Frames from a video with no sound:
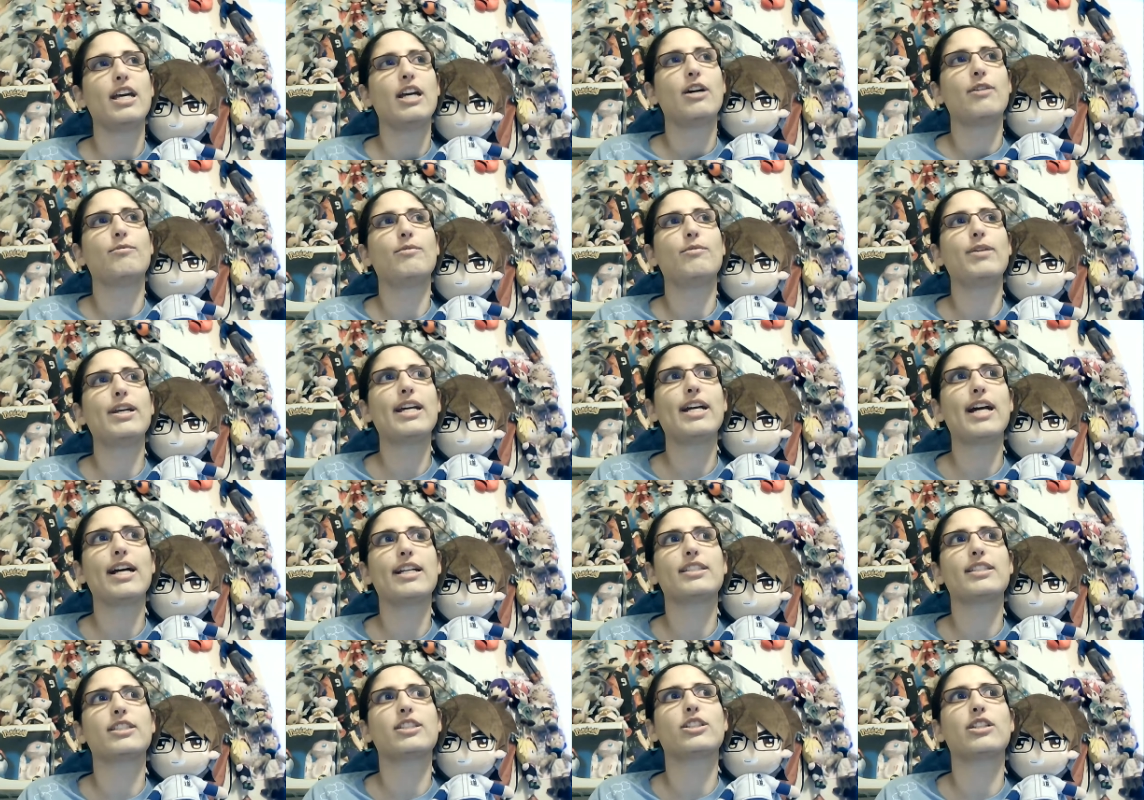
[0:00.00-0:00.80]
We
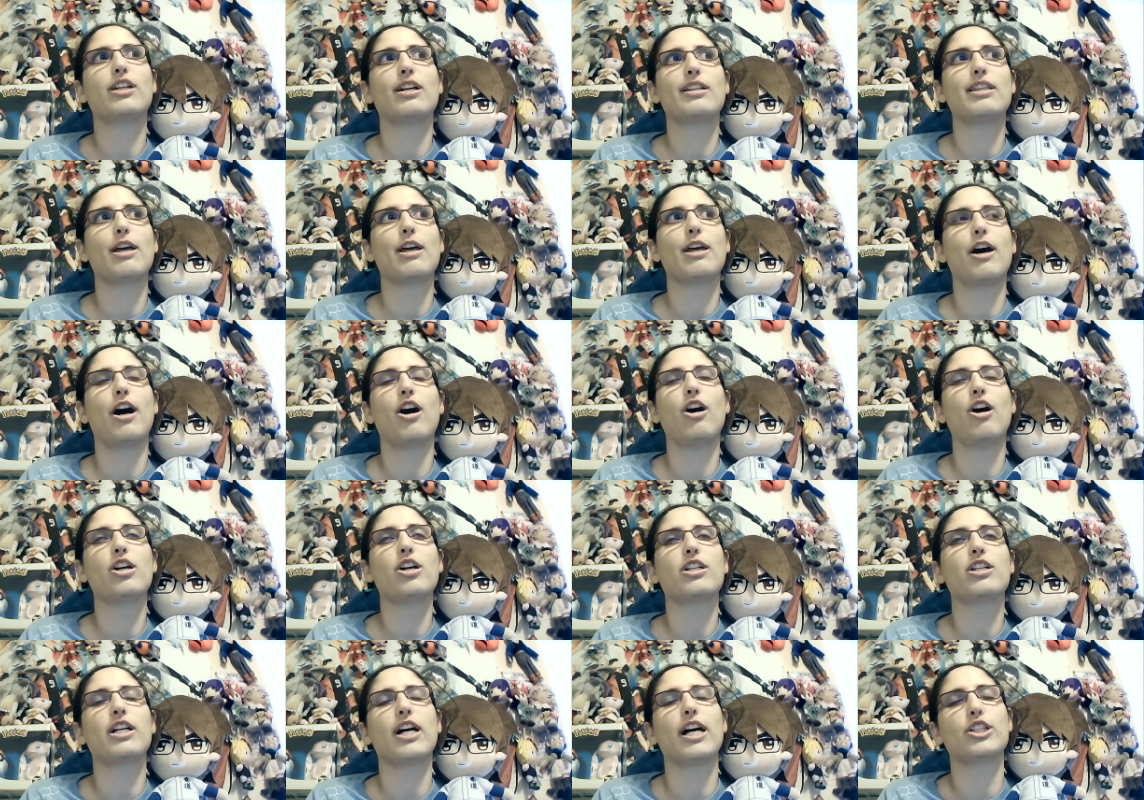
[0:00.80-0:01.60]
got so, the
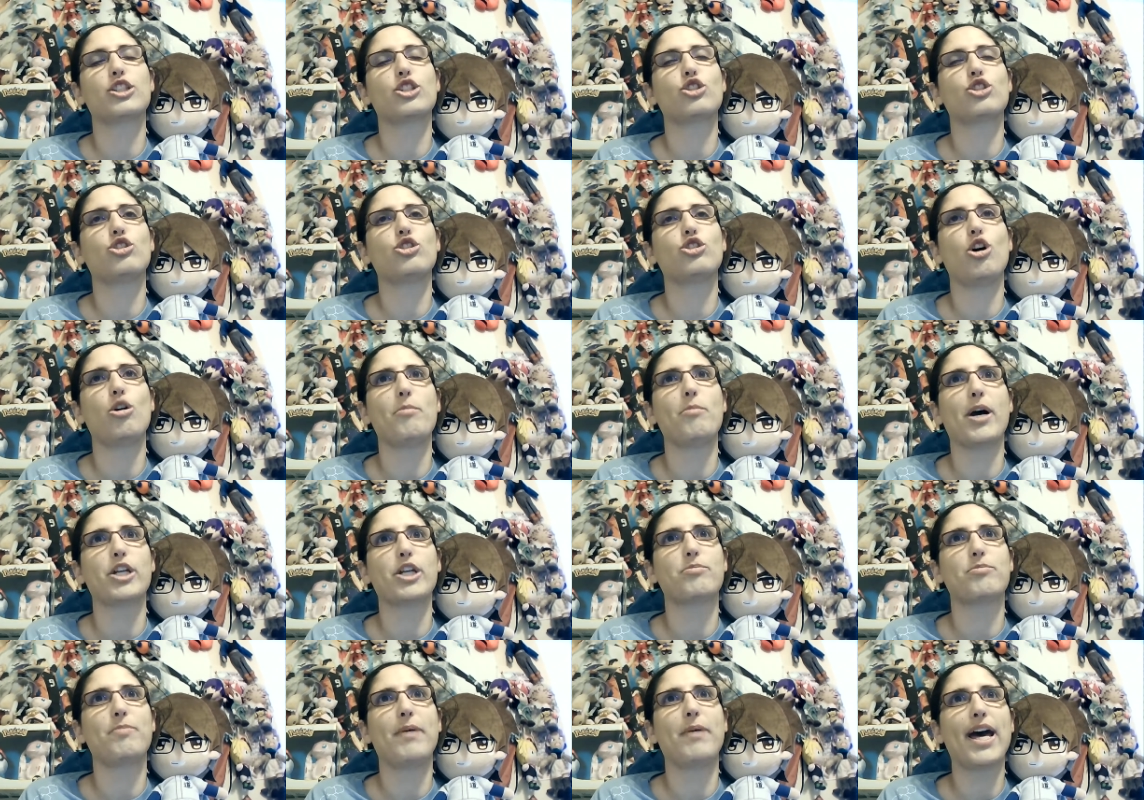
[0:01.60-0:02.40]
art got so
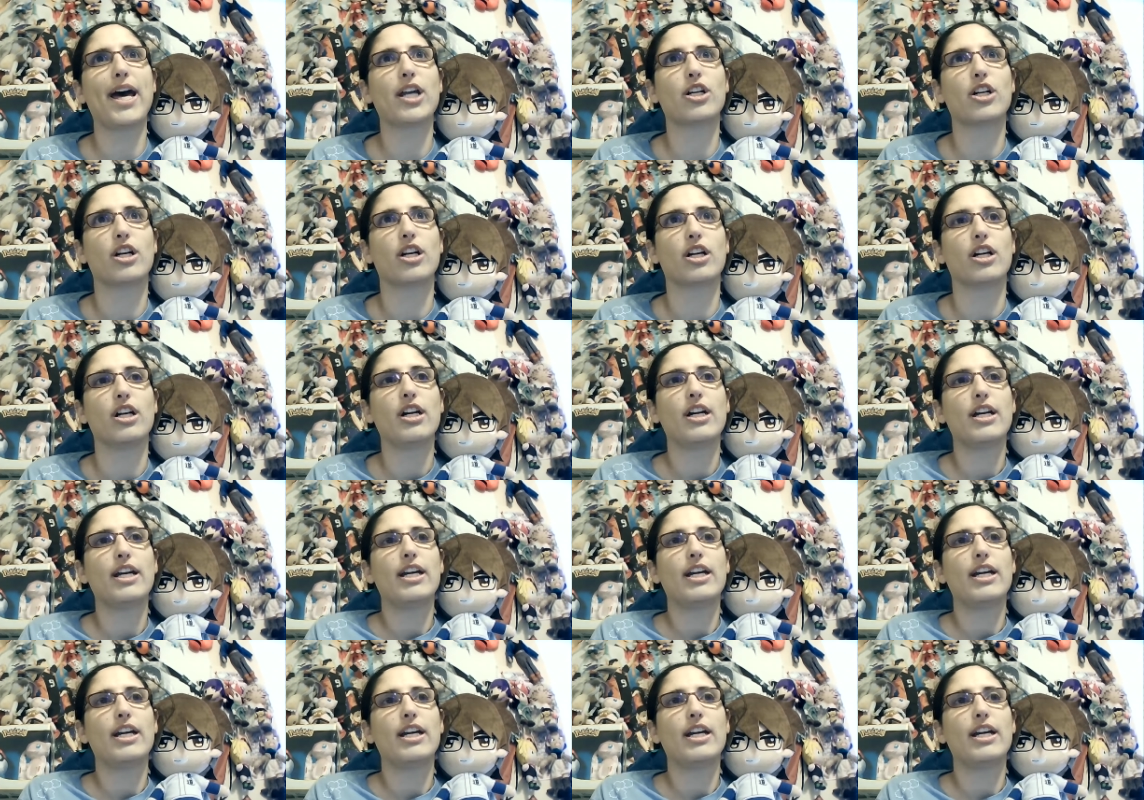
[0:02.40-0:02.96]
much better.